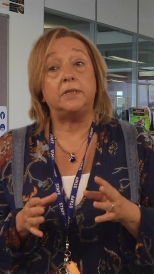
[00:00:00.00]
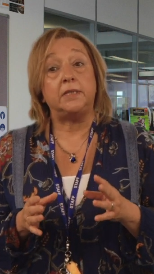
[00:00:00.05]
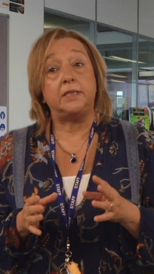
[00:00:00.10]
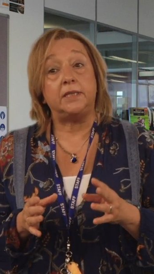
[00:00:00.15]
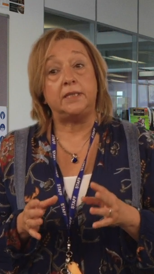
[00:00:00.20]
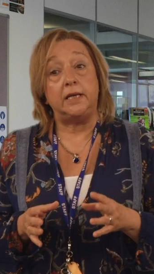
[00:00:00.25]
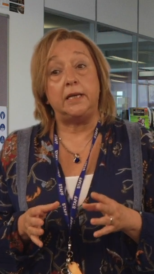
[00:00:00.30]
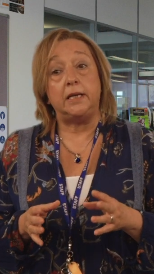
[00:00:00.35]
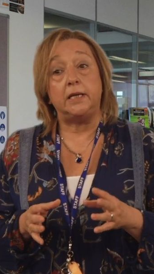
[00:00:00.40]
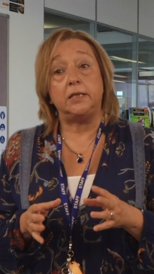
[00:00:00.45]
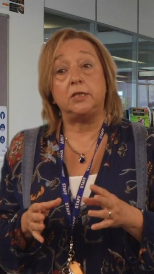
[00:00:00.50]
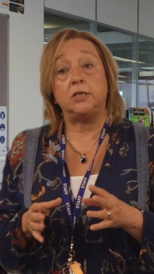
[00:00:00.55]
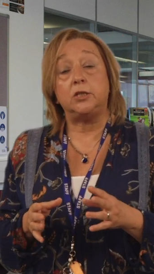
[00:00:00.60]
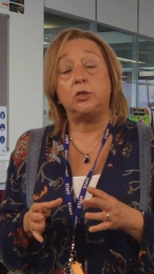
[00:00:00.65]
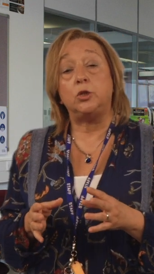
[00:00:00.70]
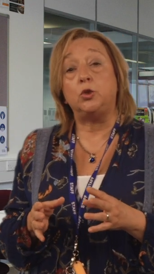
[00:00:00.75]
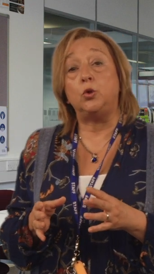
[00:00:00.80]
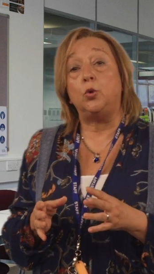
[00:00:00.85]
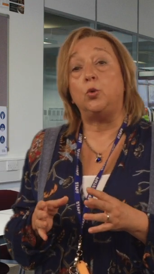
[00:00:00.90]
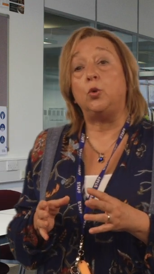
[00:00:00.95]
to see us
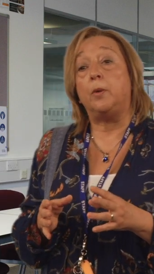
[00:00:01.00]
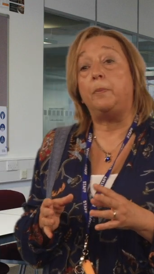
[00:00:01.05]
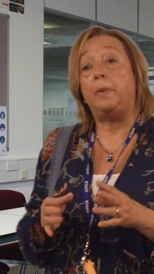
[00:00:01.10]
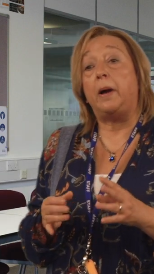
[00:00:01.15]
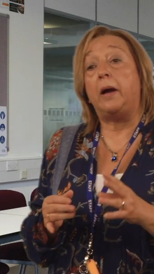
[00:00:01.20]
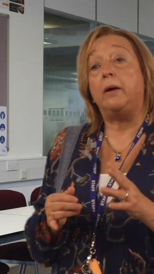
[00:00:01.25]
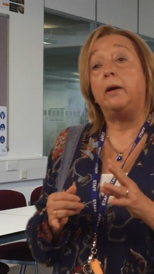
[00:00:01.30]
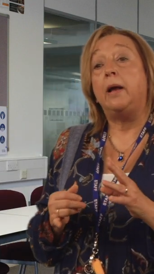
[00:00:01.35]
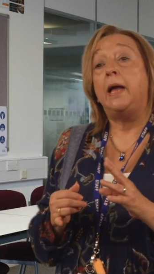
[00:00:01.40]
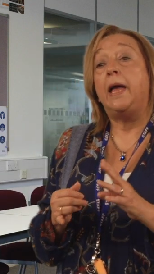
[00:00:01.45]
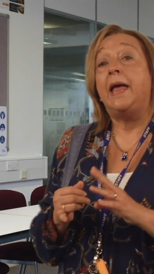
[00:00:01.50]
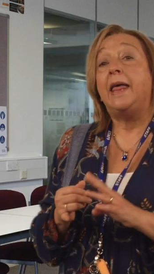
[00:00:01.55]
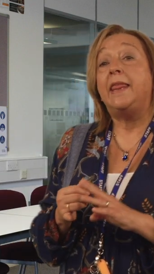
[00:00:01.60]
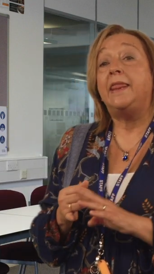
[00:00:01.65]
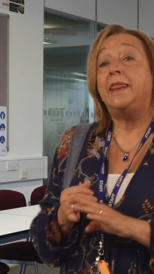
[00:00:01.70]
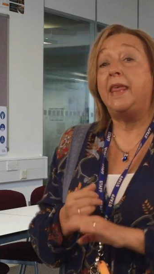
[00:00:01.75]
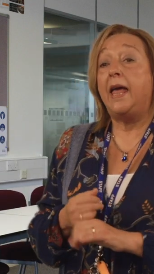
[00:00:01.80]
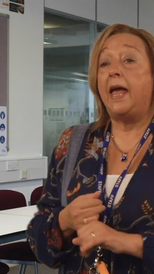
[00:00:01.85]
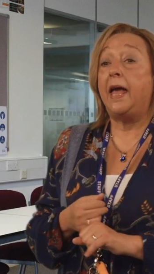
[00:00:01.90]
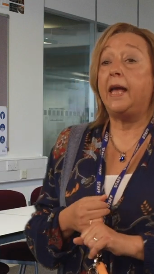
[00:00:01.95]
to talk about
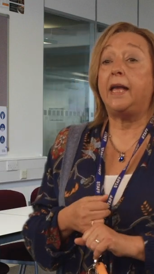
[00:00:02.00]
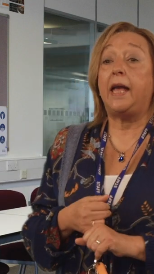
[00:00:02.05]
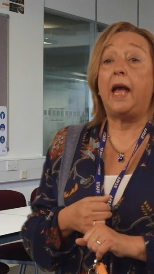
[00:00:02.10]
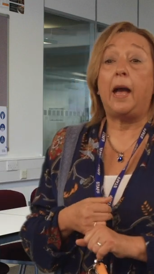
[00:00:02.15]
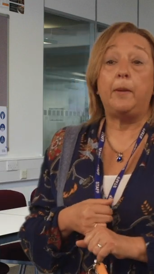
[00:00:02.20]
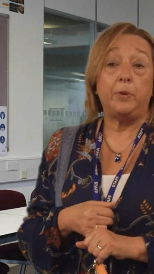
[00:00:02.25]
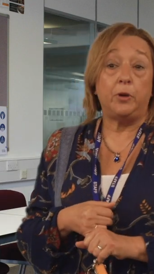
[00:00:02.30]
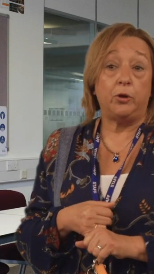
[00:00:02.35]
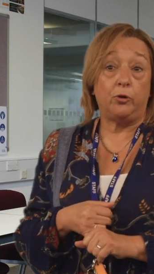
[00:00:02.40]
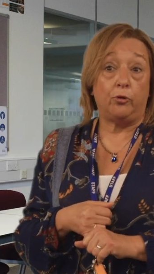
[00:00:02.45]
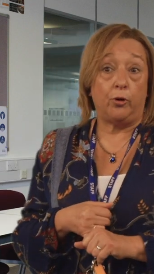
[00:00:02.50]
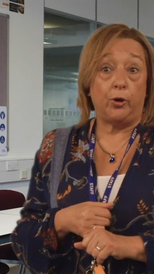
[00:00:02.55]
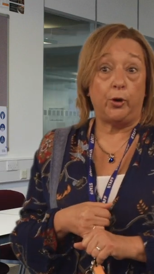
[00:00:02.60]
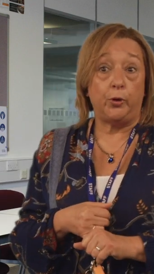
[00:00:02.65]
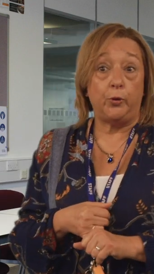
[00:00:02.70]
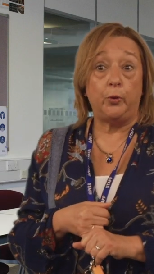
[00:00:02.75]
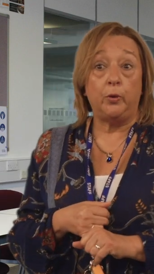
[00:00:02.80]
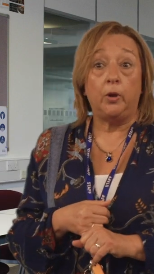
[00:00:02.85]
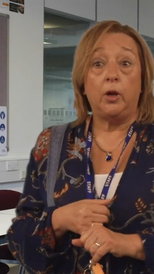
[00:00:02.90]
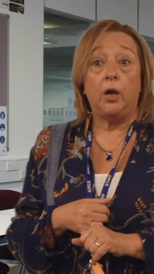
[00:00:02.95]
their cabin
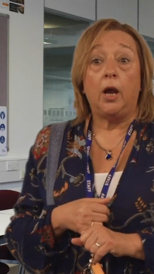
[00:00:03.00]
crew